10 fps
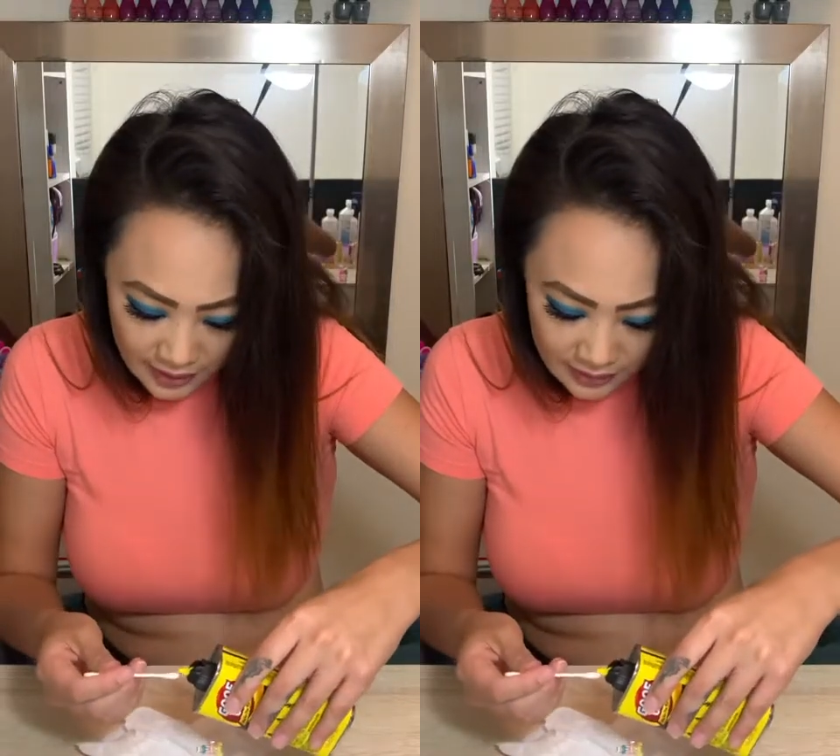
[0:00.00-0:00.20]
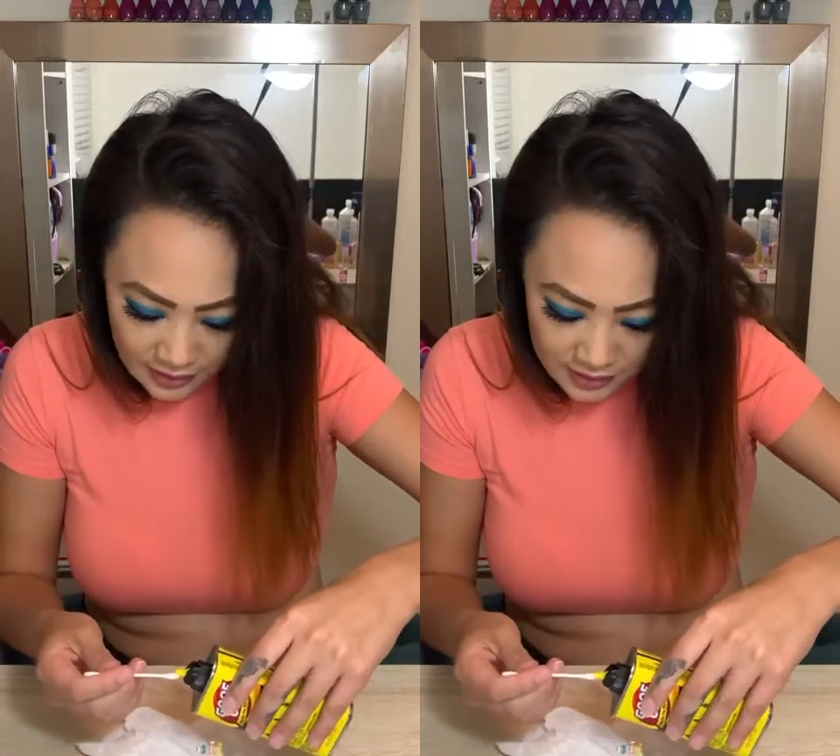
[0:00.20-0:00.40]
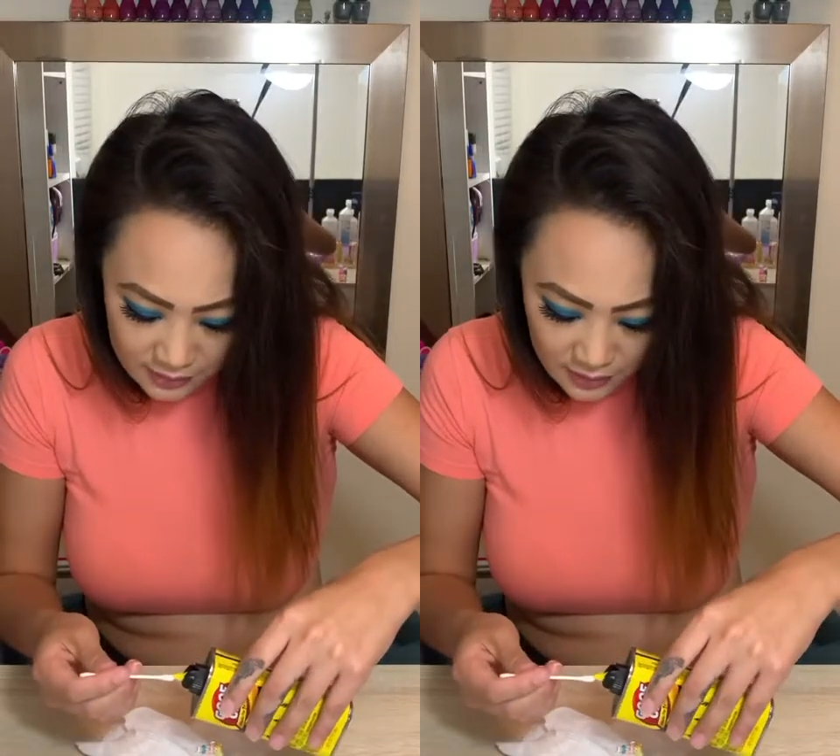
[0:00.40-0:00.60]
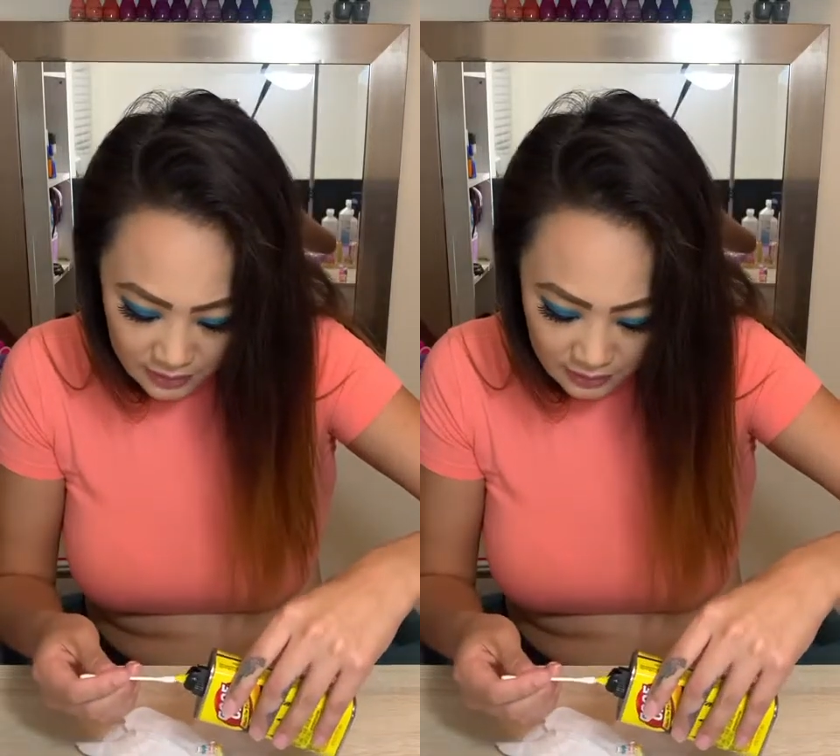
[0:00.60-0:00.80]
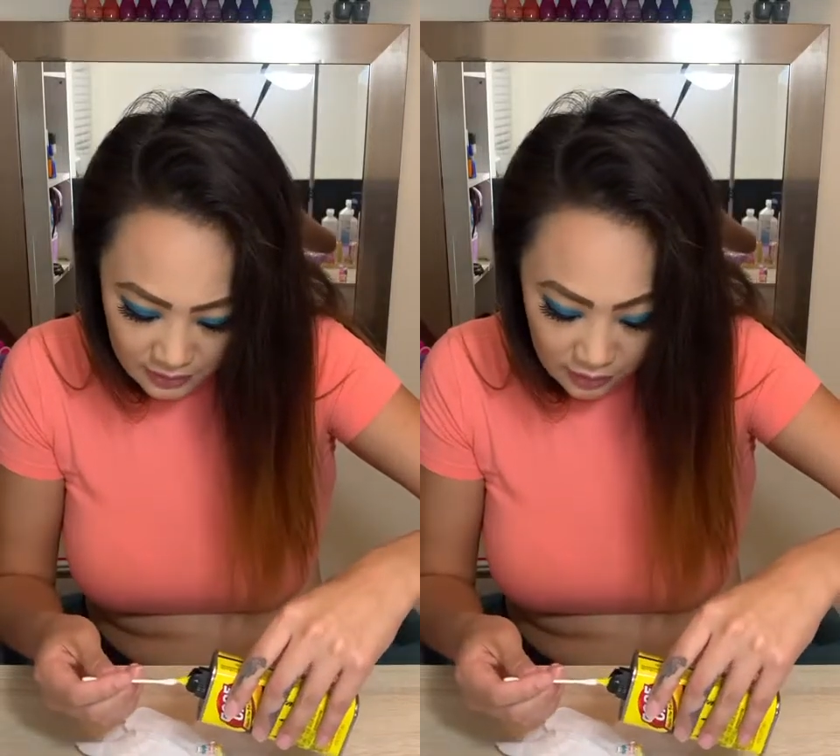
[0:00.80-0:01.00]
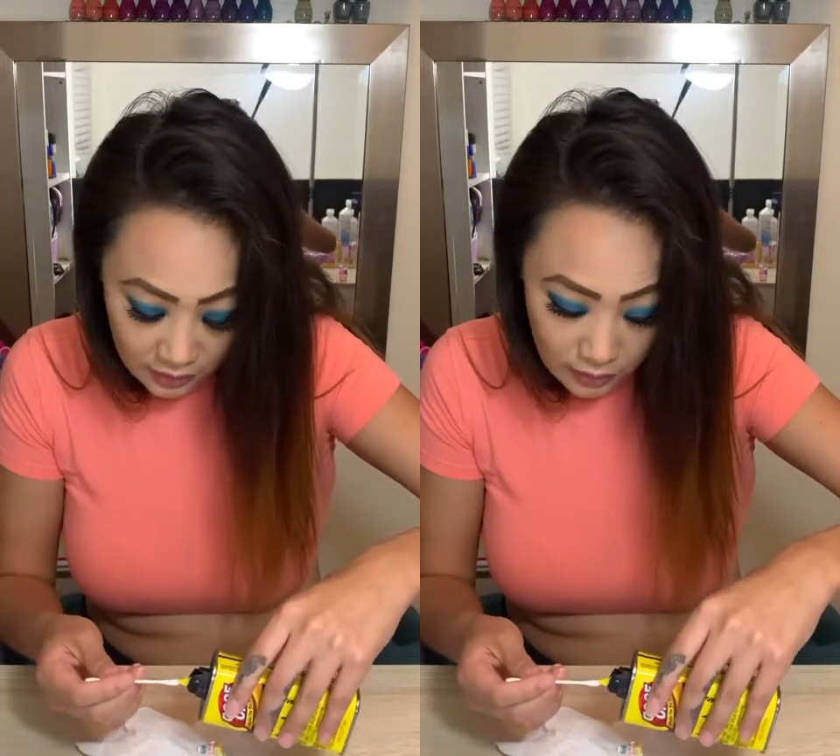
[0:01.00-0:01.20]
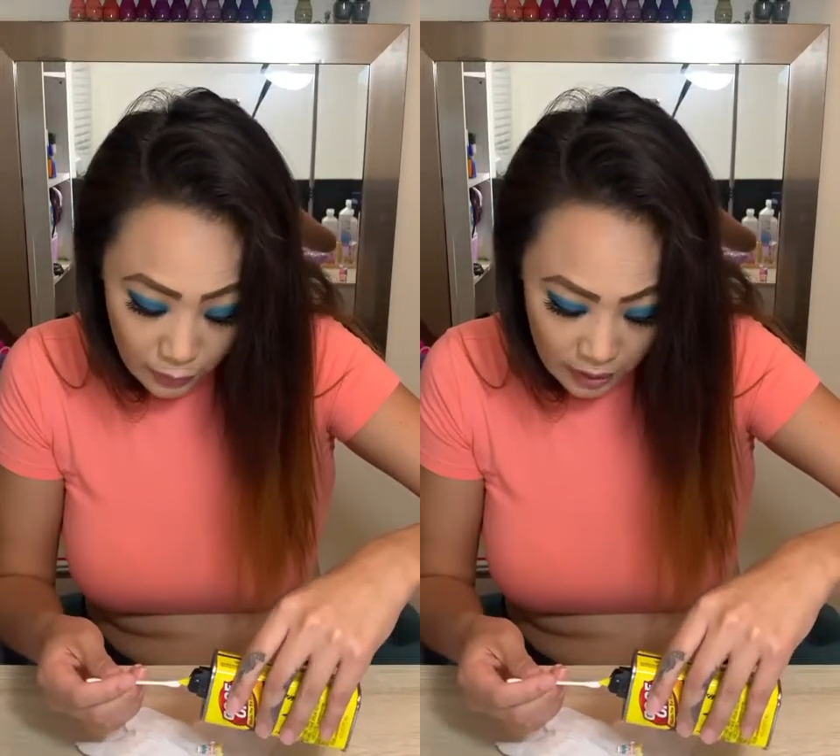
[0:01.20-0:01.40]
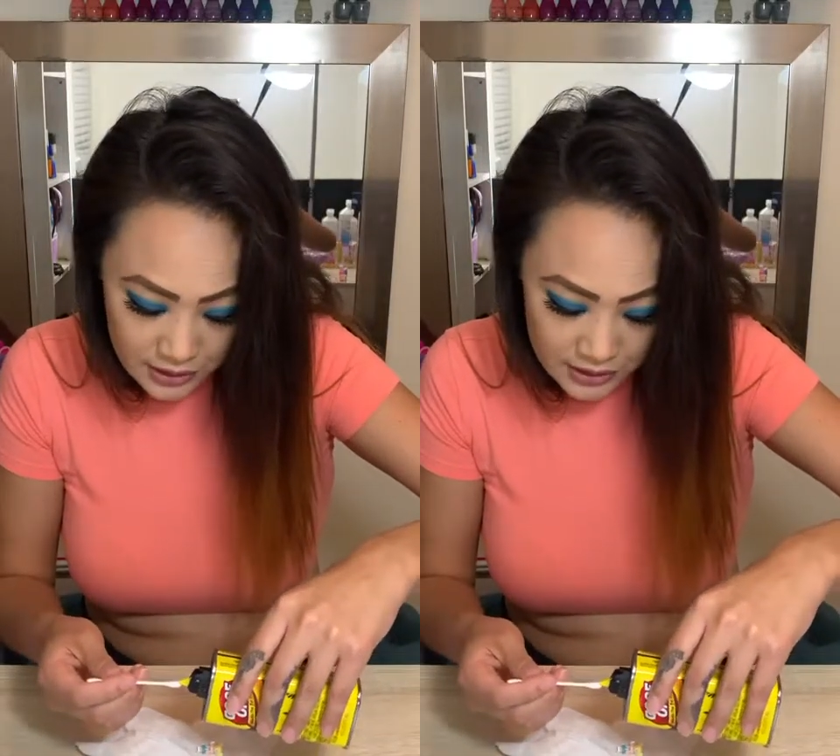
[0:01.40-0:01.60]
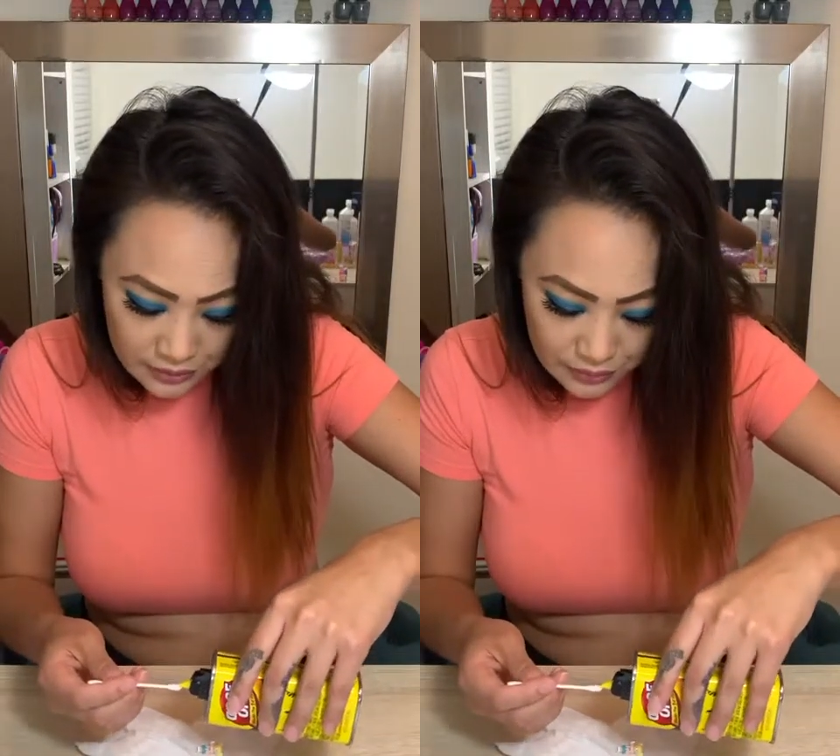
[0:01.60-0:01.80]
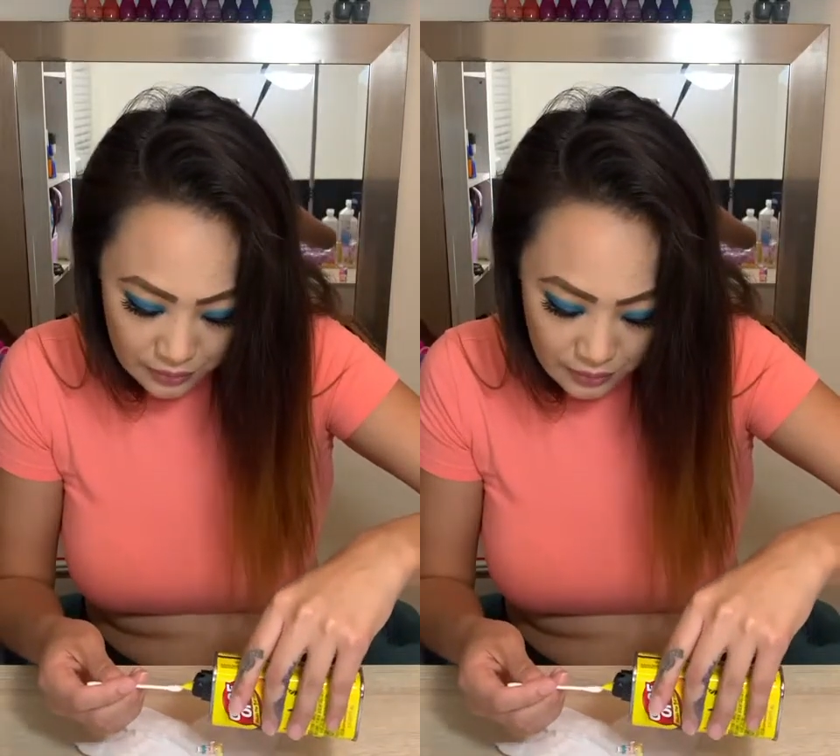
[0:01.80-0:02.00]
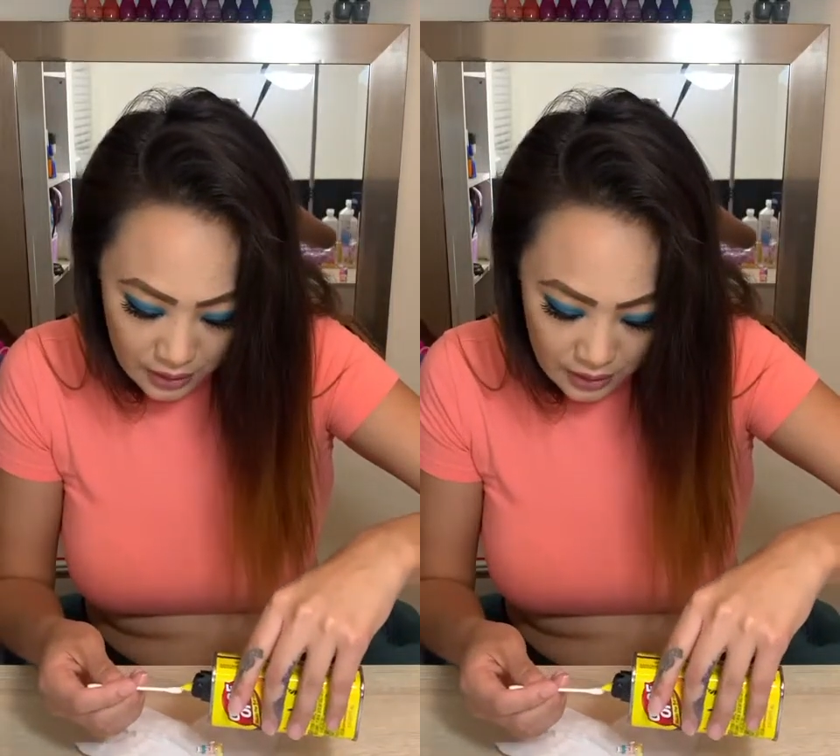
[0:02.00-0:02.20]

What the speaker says: And then you're gonna want to,